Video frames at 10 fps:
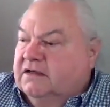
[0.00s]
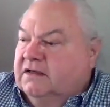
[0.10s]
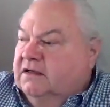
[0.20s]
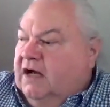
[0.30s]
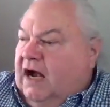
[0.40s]

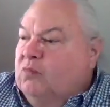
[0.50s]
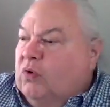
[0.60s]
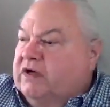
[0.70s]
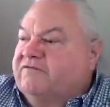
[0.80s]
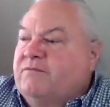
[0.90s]
I'm one
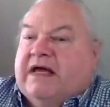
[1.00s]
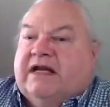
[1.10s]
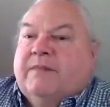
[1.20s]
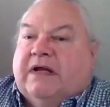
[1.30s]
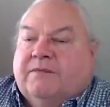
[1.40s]
of many,
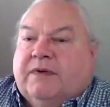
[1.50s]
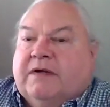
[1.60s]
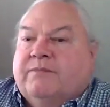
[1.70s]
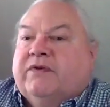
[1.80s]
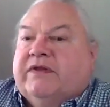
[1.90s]
many
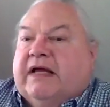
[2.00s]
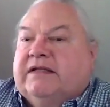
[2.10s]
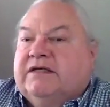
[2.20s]
people that